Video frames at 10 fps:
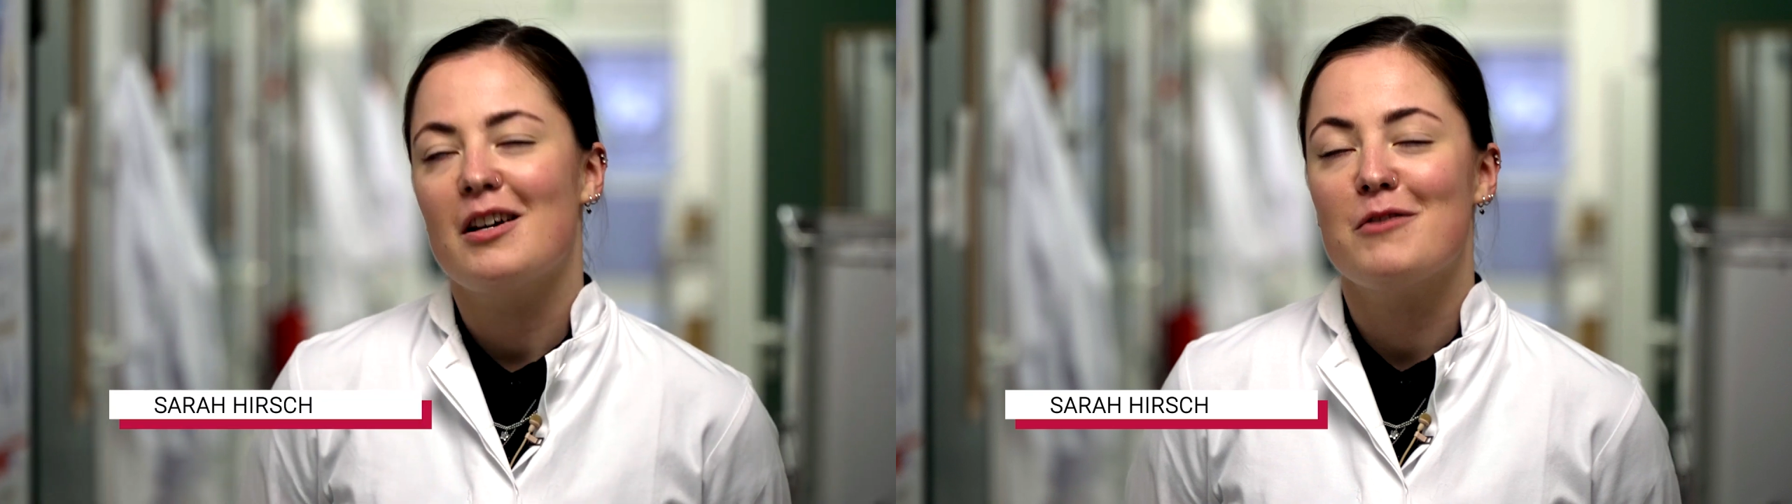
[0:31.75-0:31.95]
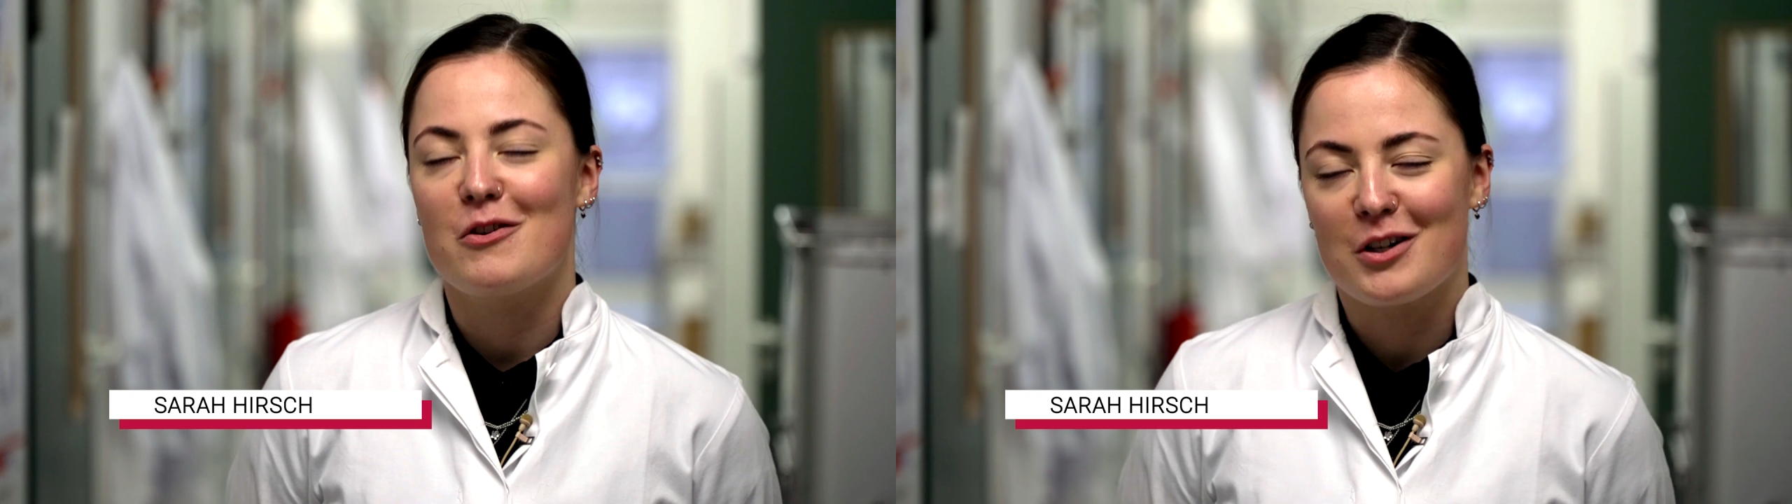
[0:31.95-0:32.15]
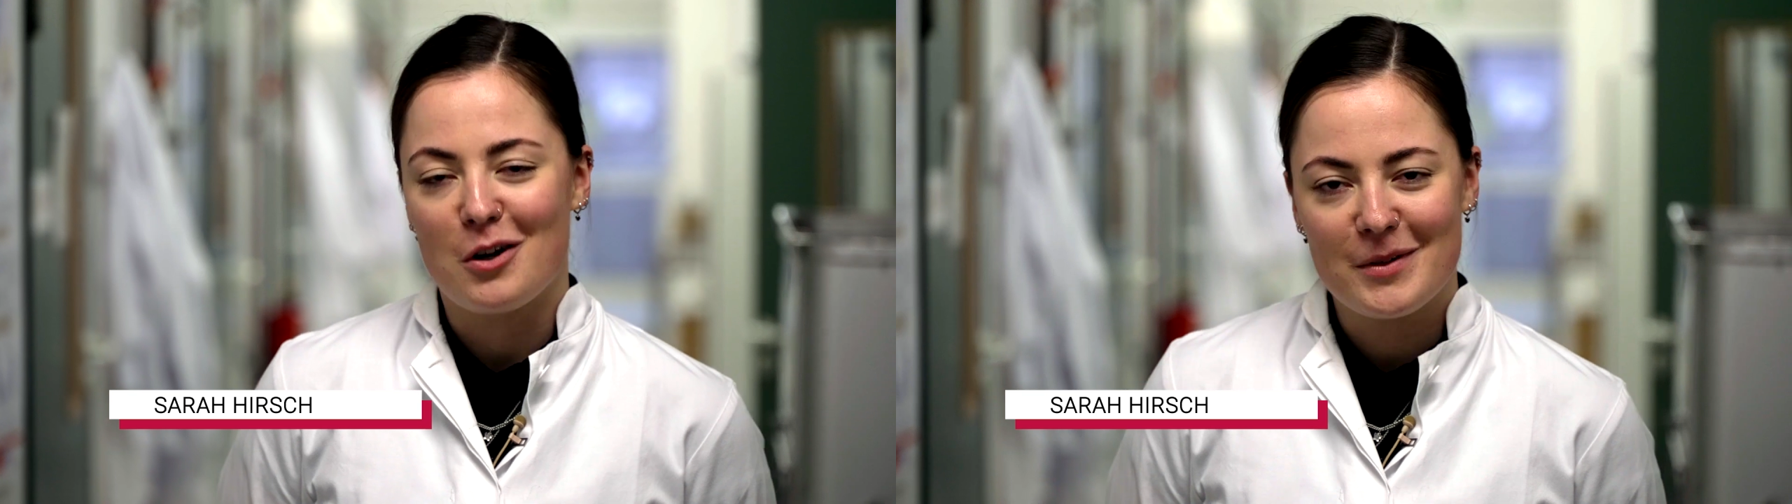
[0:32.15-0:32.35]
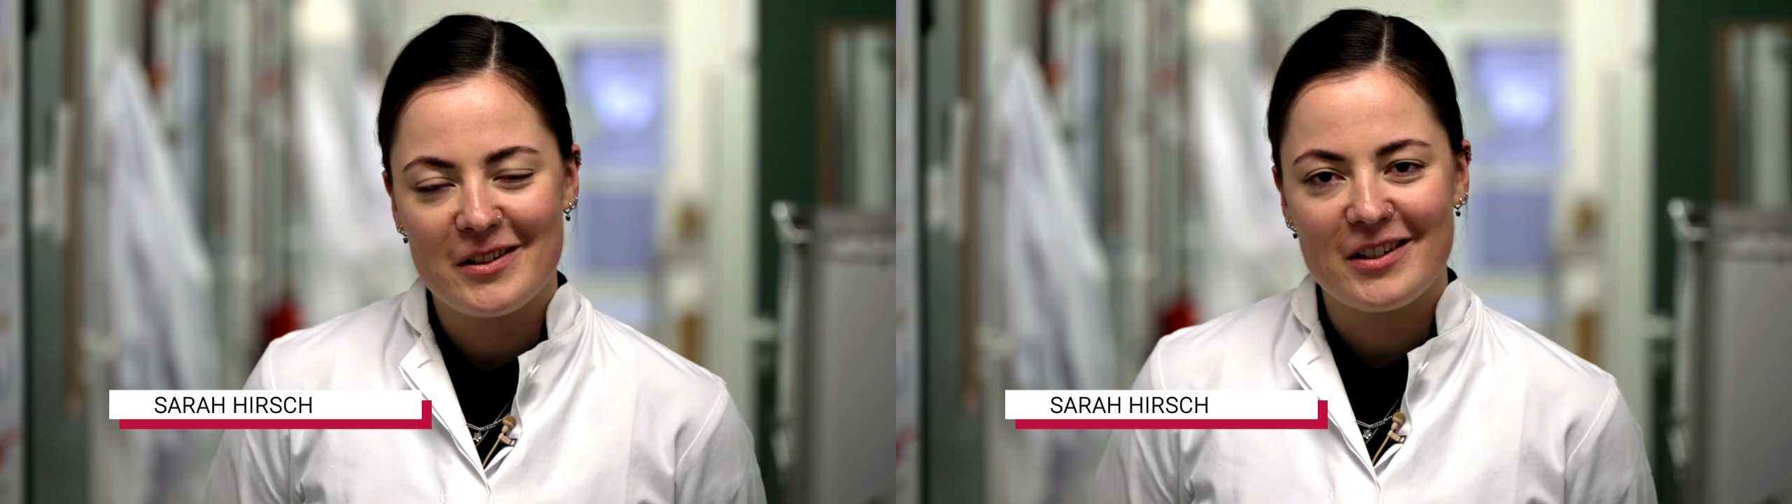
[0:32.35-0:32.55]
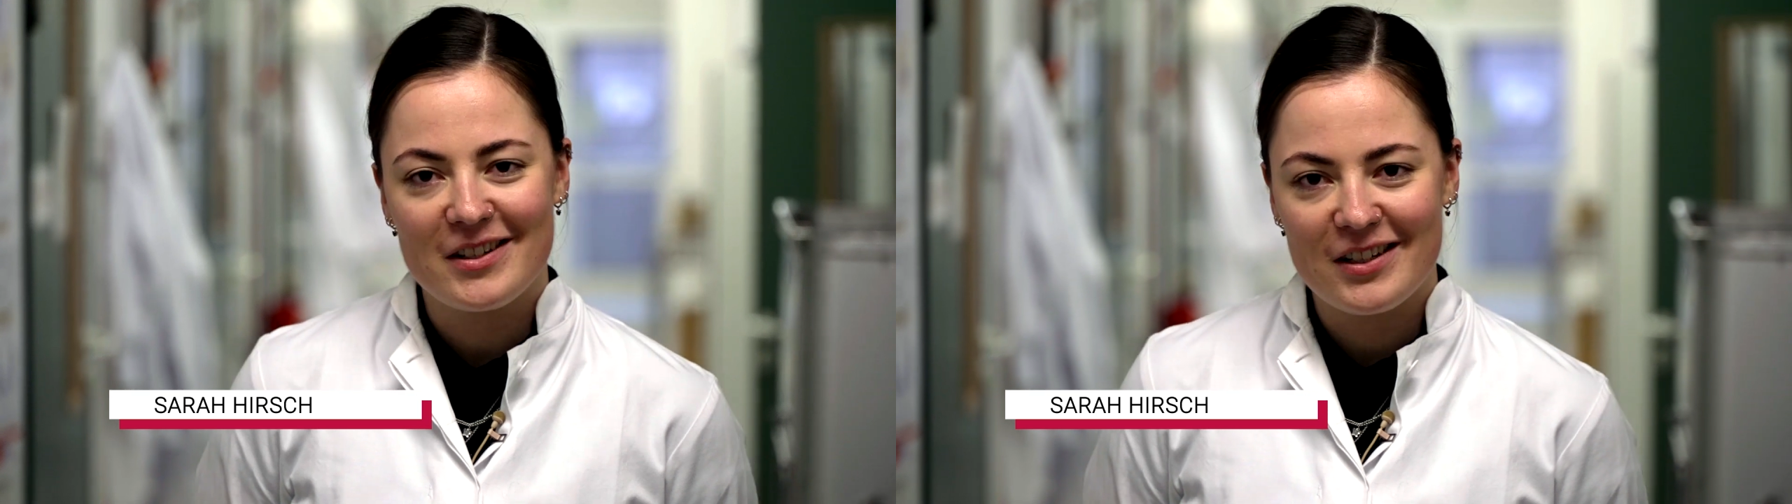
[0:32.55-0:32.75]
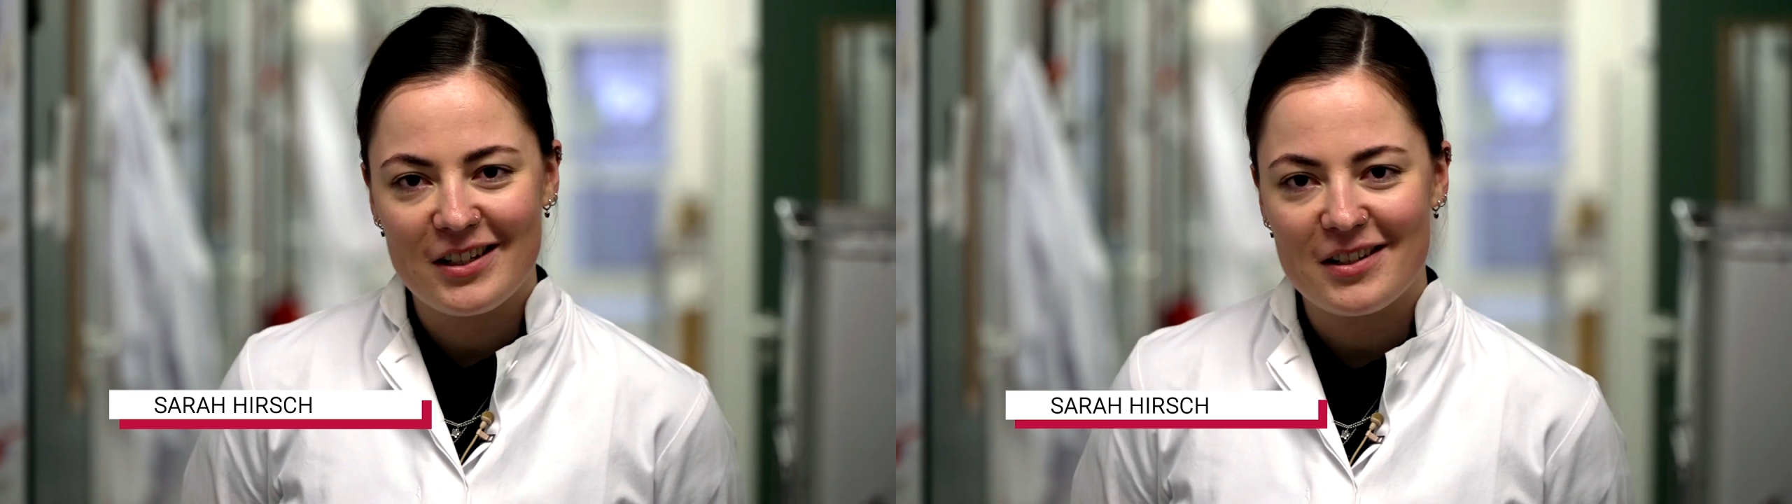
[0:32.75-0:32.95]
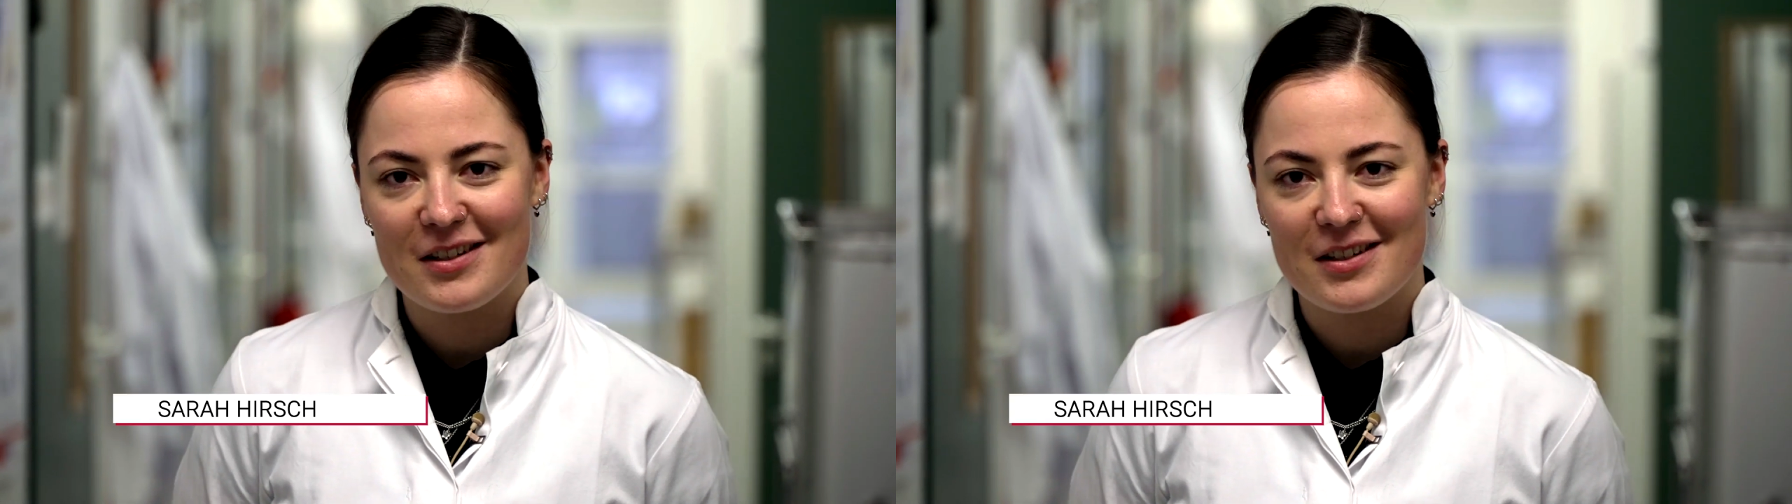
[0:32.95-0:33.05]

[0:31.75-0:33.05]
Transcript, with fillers: a very common disease,